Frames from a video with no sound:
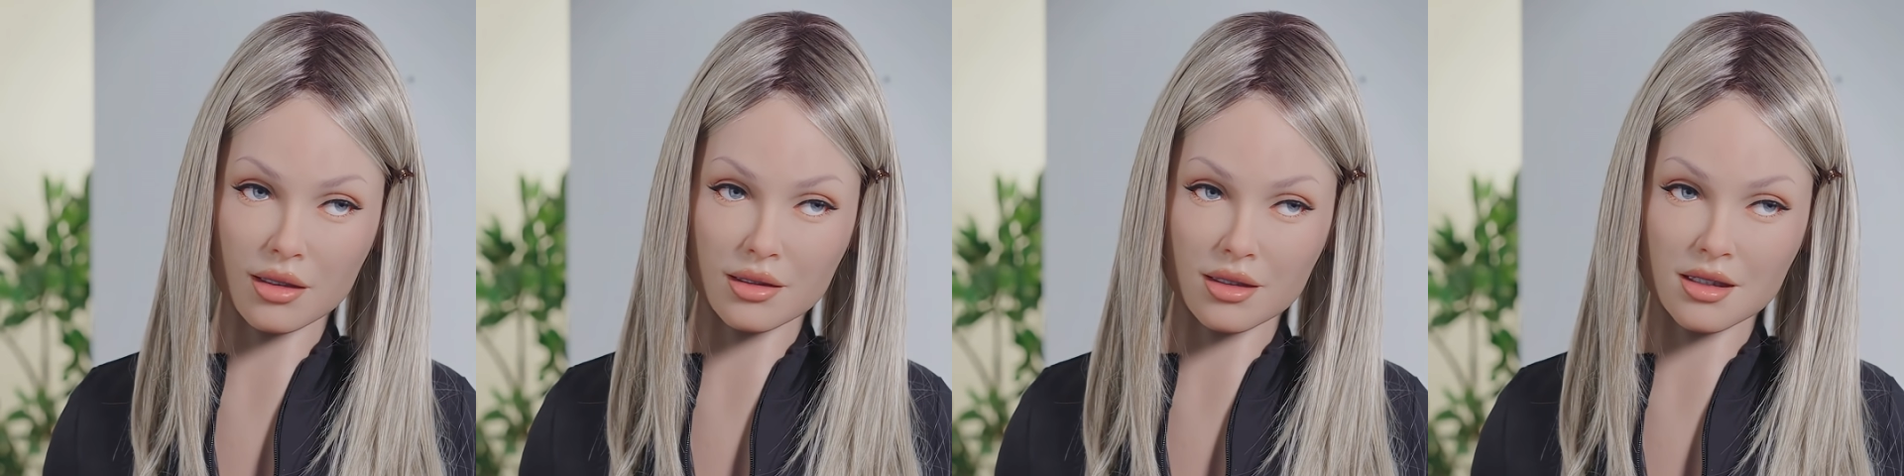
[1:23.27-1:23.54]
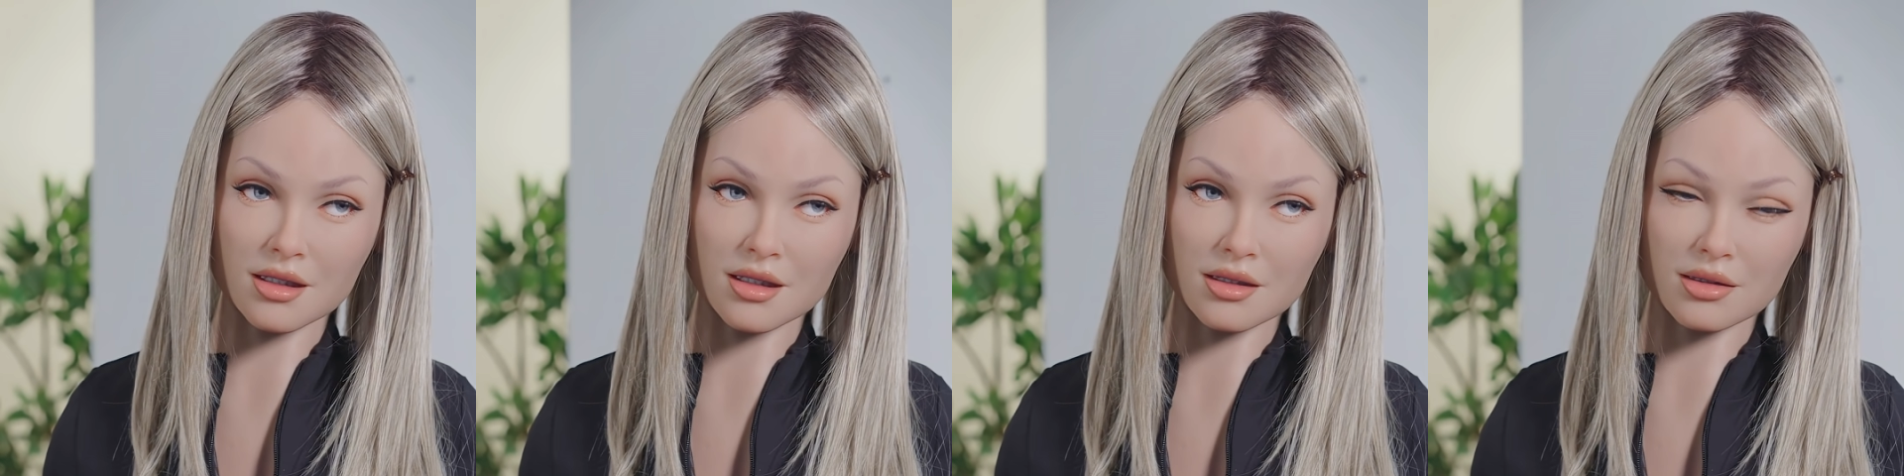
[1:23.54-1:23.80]
I
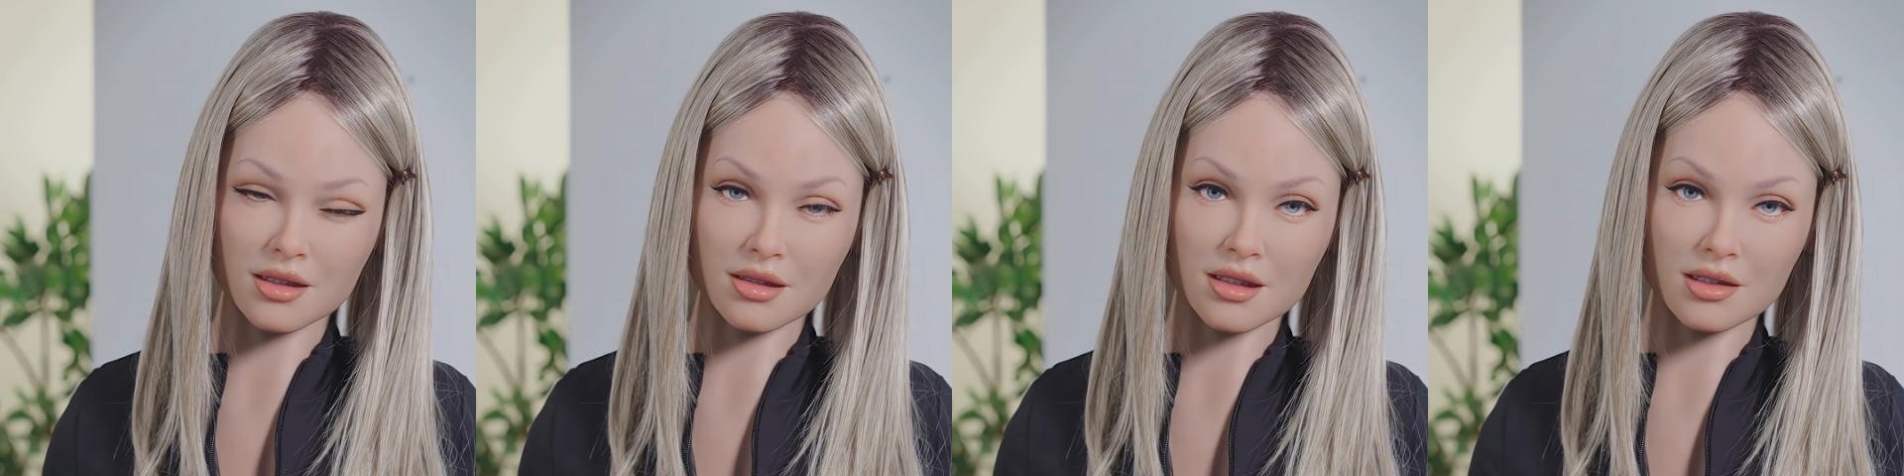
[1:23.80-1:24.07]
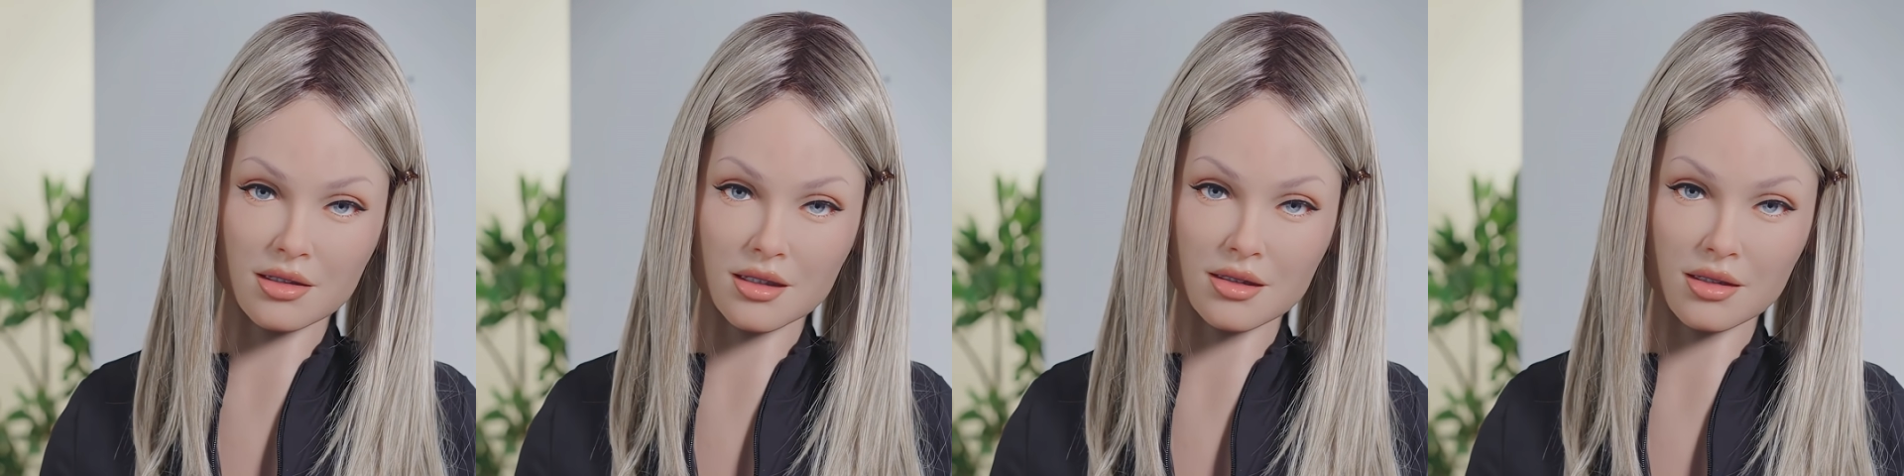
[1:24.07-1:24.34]
exist in
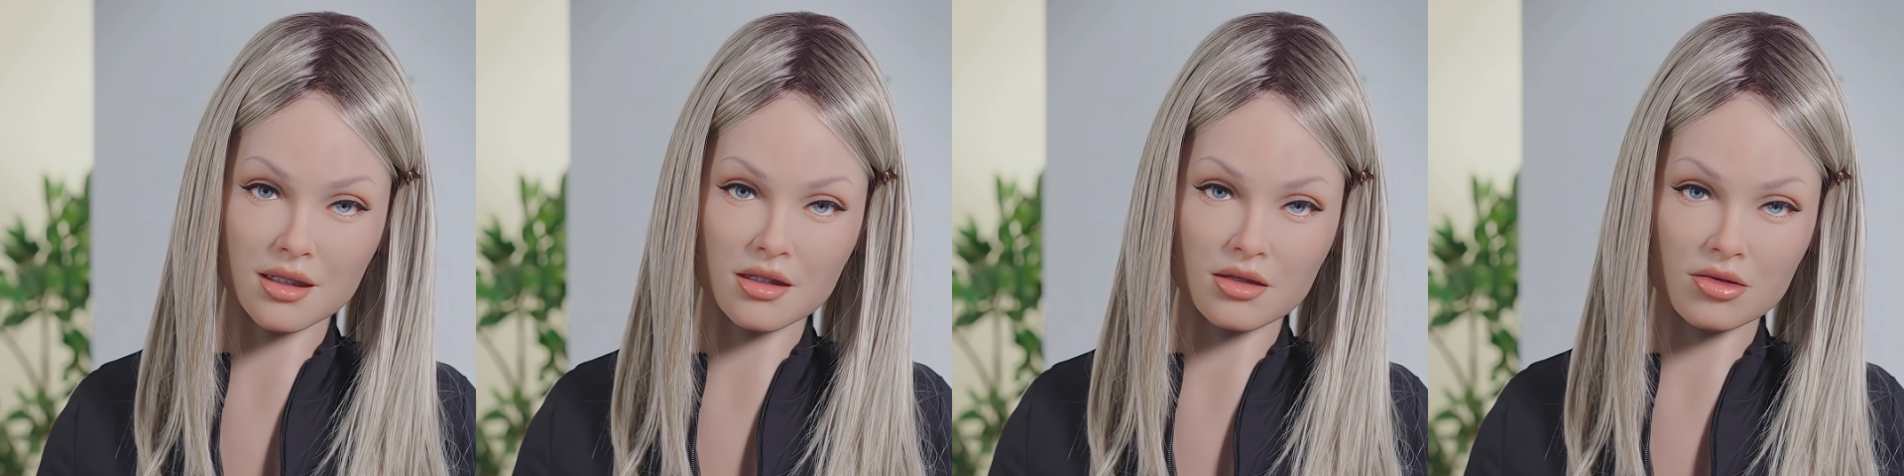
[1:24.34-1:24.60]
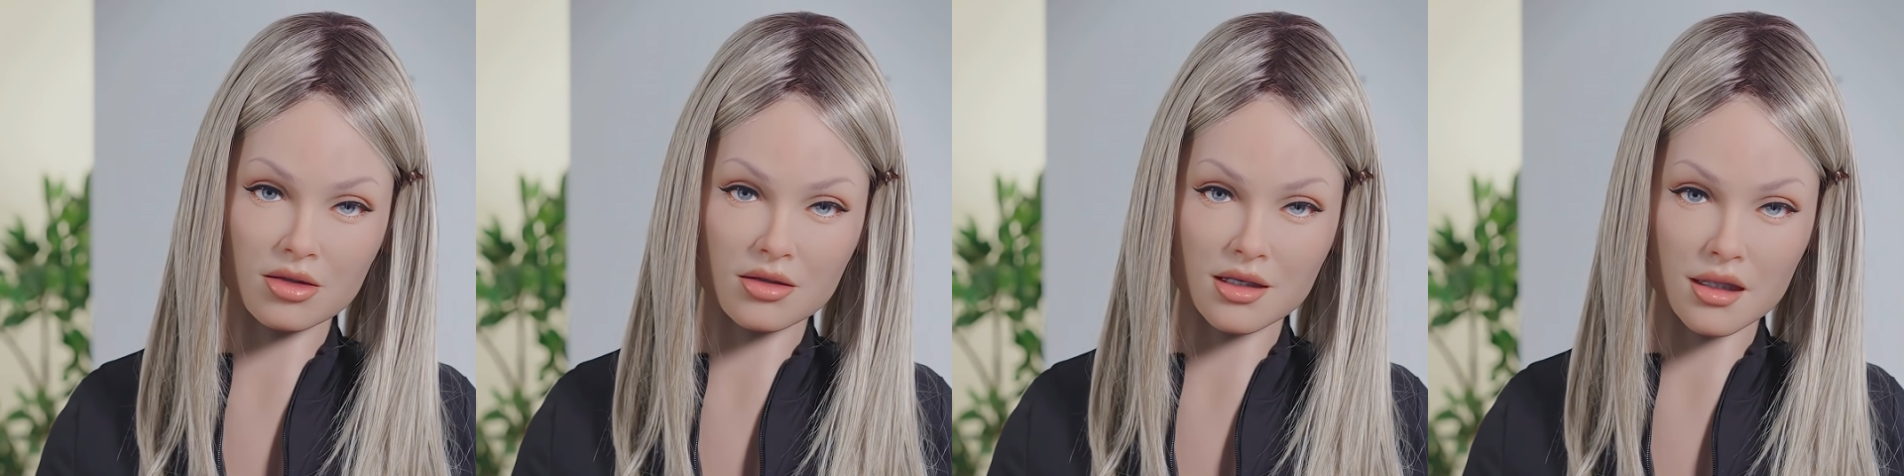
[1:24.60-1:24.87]
the digital
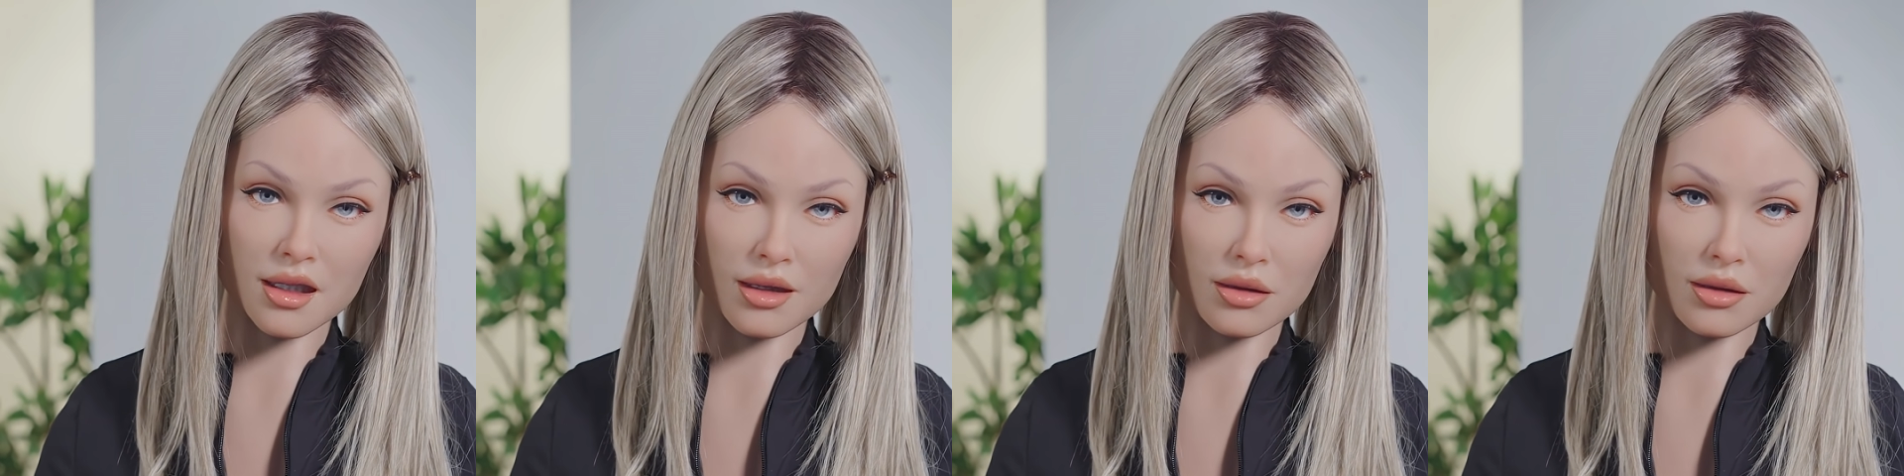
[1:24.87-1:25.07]
realm,